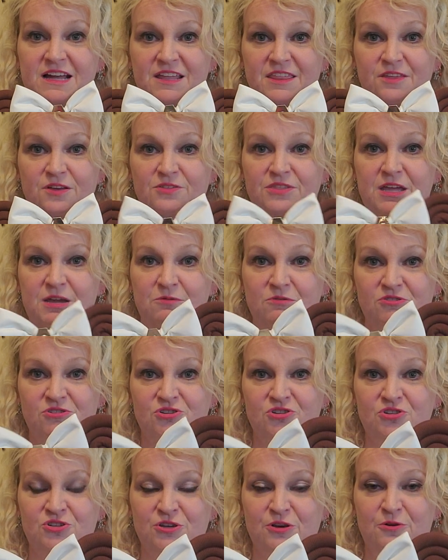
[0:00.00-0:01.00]
I thought they were
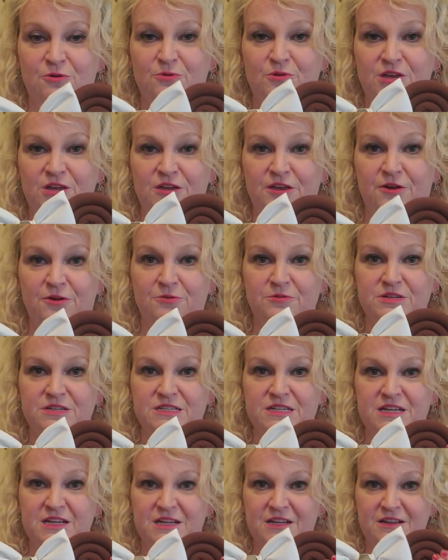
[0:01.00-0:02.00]
so
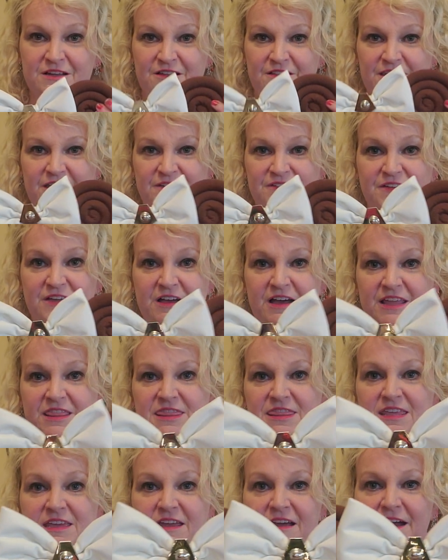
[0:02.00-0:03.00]
cute. They've
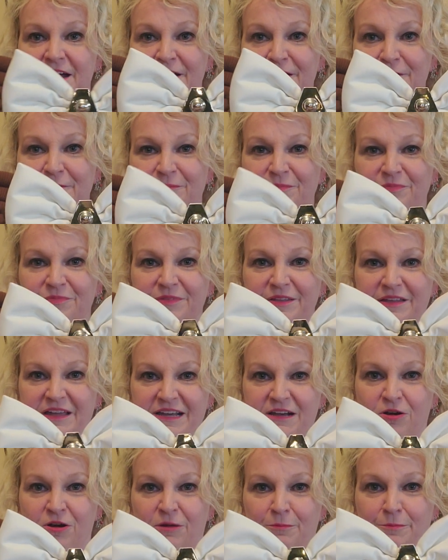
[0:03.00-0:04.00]
got the, um,
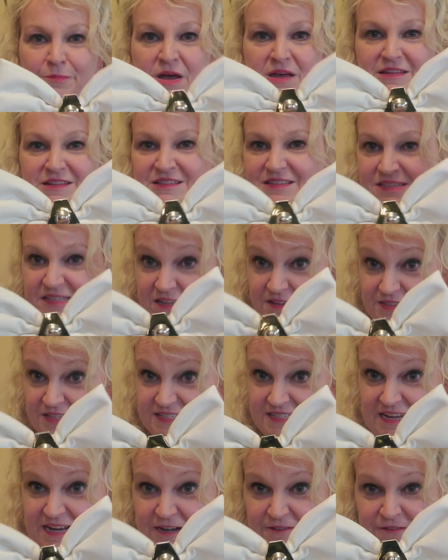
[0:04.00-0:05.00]
like her buns on the
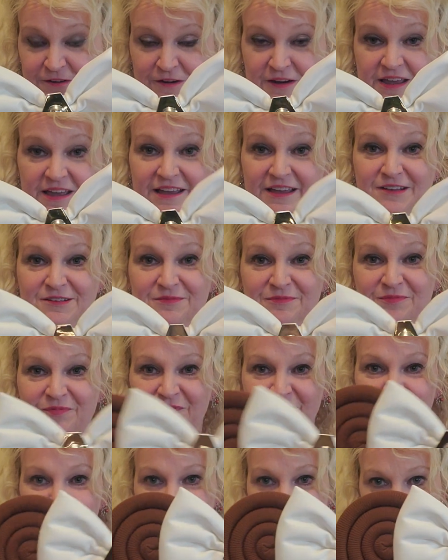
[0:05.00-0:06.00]
side of her head
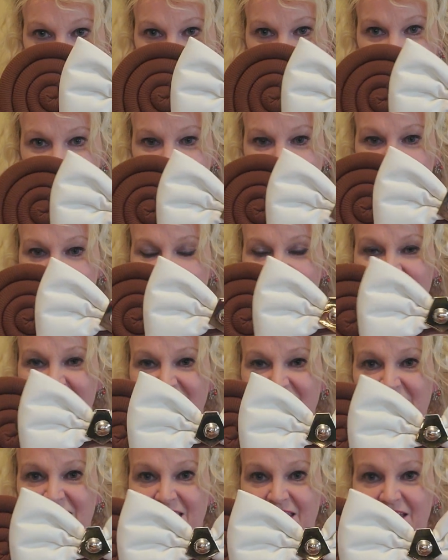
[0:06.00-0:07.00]

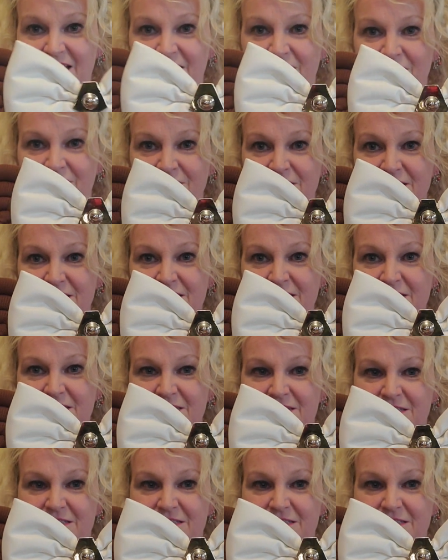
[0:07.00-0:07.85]
as the ears.